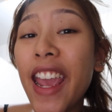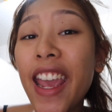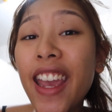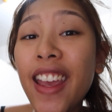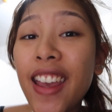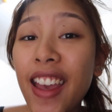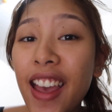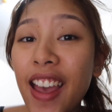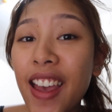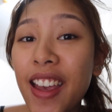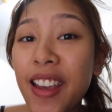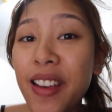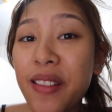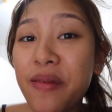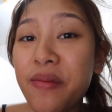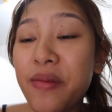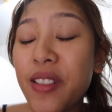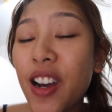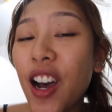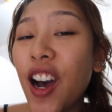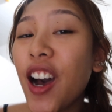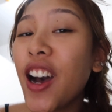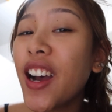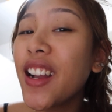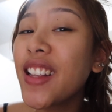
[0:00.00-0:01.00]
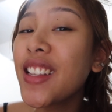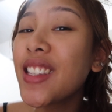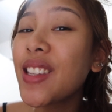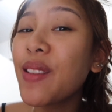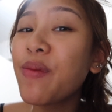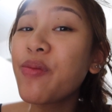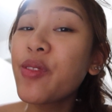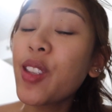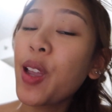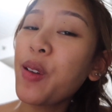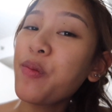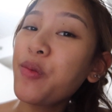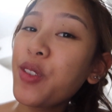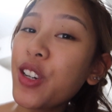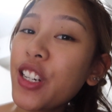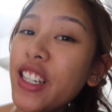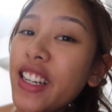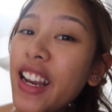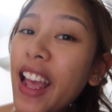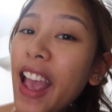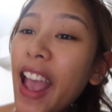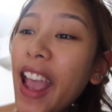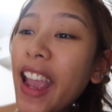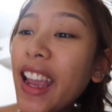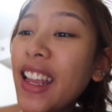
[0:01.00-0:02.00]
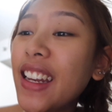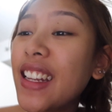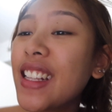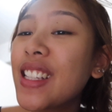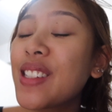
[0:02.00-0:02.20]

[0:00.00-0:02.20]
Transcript: AM on September 9.